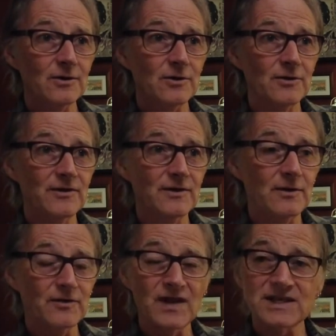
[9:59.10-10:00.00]
on
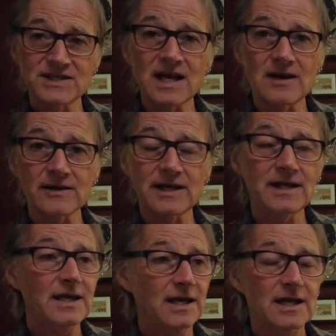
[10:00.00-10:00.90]
that Saturday
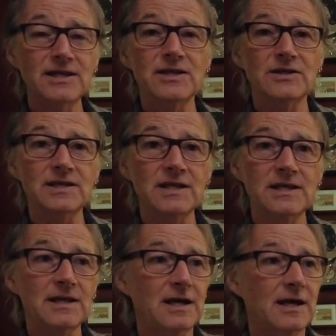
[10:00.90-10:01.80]
in
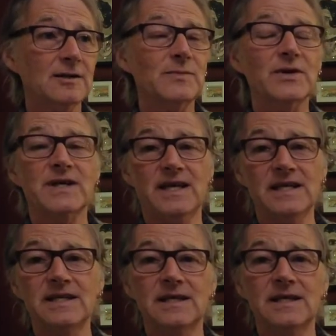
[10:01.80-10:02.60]
Dundee, Albert Kidd,